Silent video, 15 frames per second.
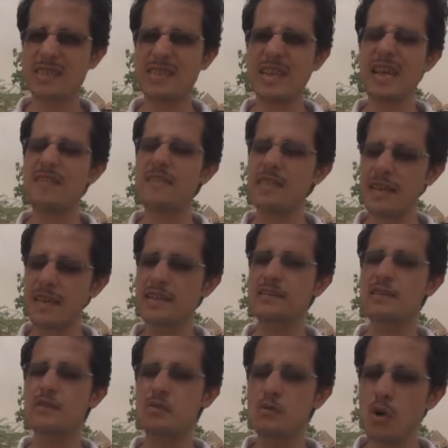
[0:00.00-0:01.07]
If there
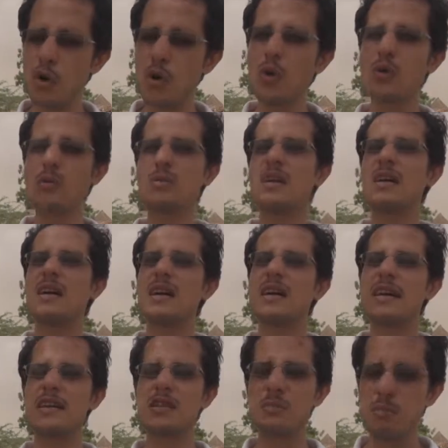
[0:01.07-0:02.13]
is no
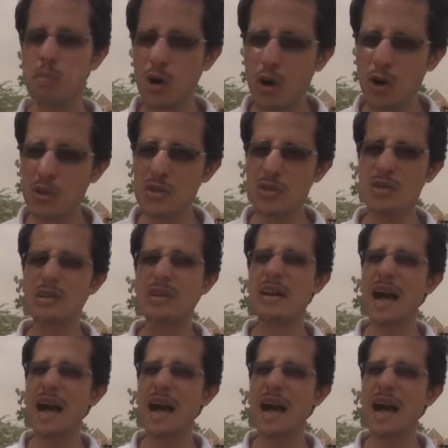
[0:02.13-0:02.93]
response,